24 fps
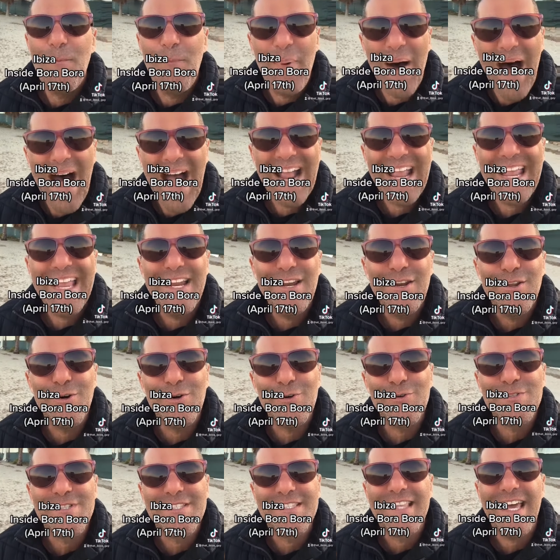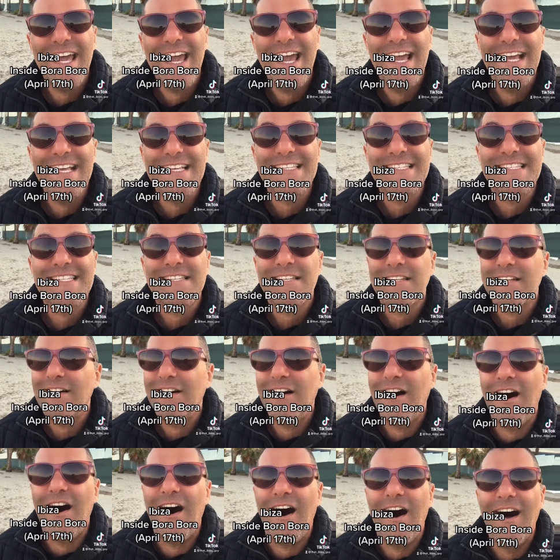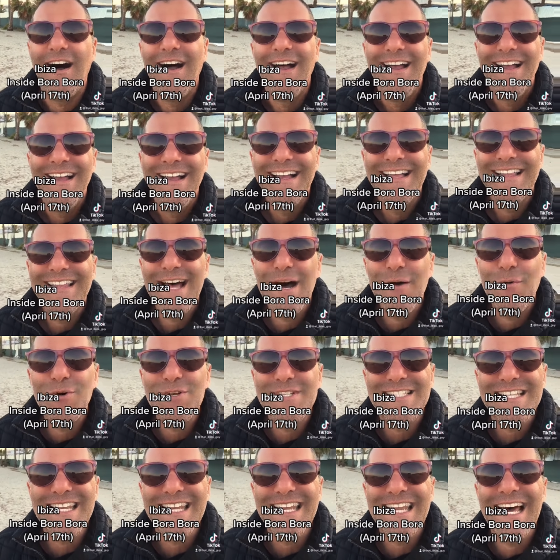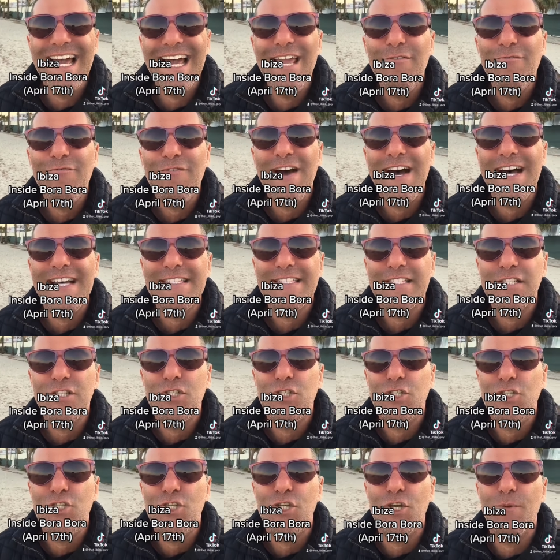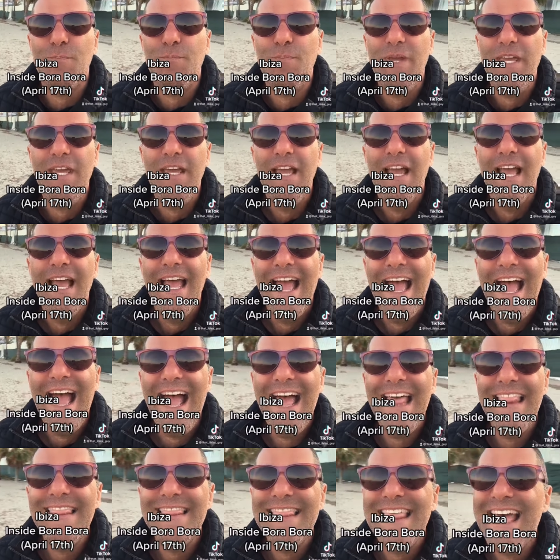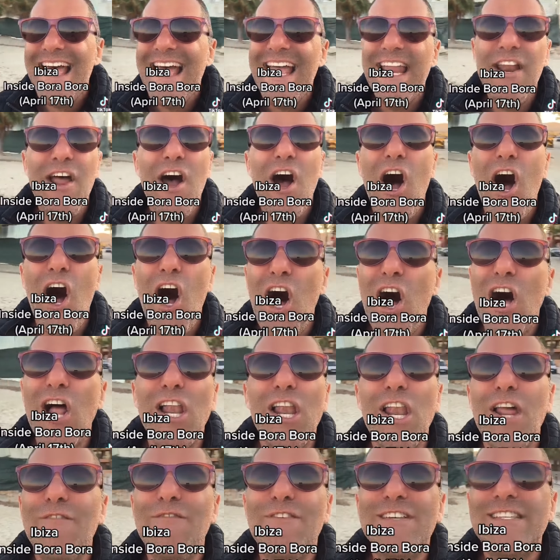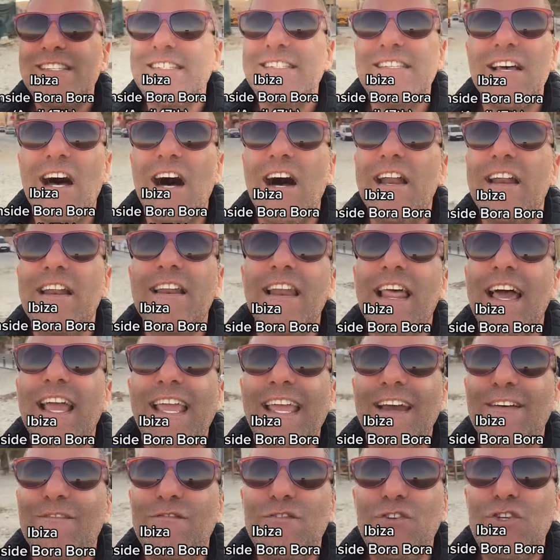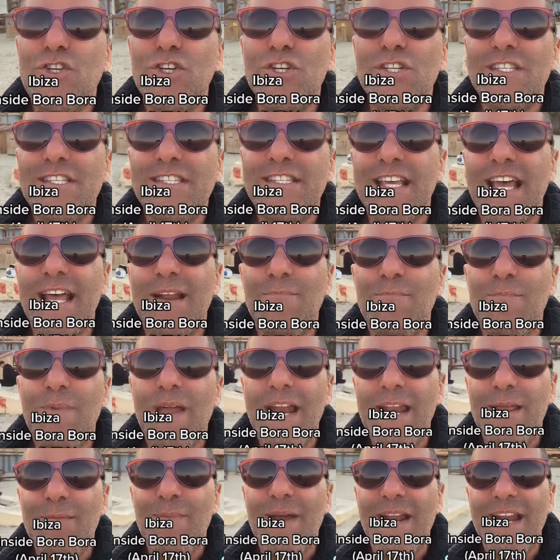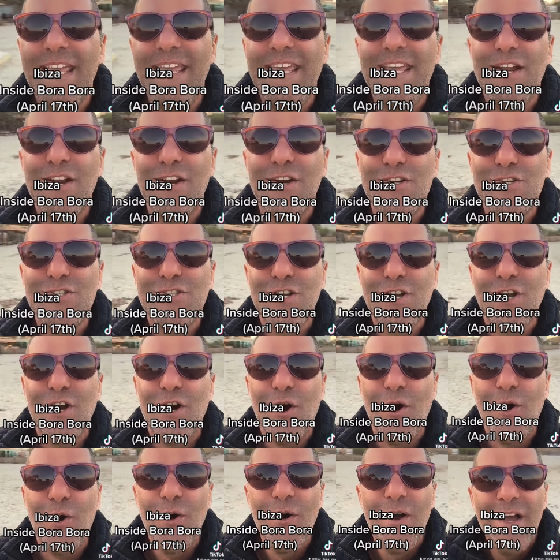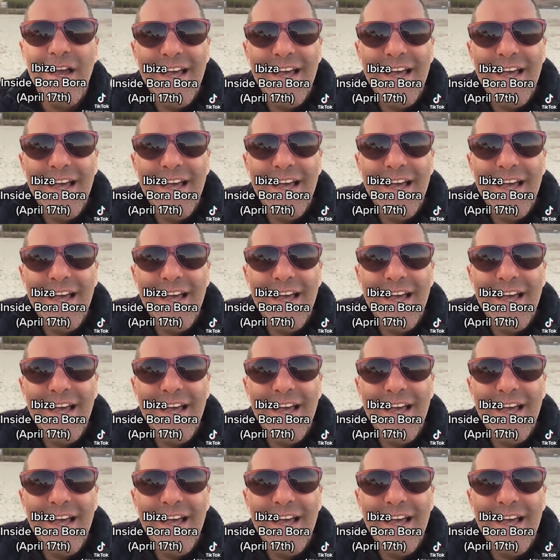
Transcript: Back in those days, oh, that was life as it should be. And then all of a sudden, like I've just said many, many years ago,